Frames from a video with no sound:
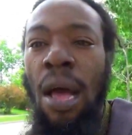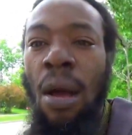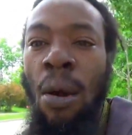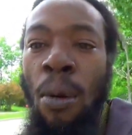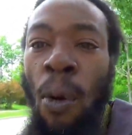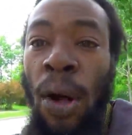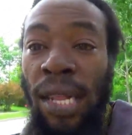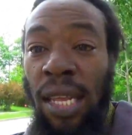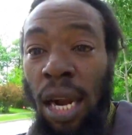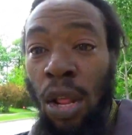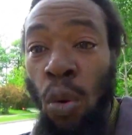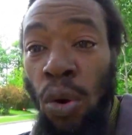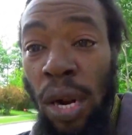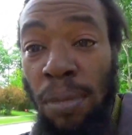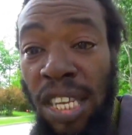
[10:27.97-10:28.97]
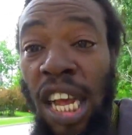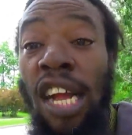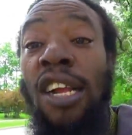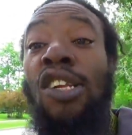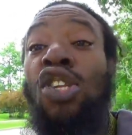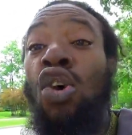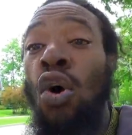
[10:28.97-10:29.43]
But I tell you them say,
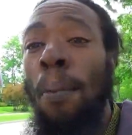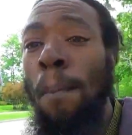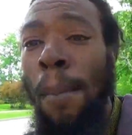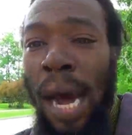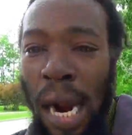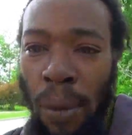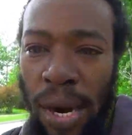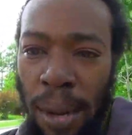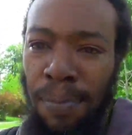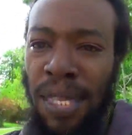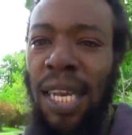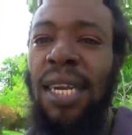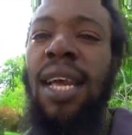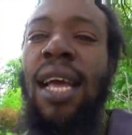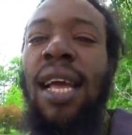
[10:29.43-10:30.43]
don't bother with them thing there.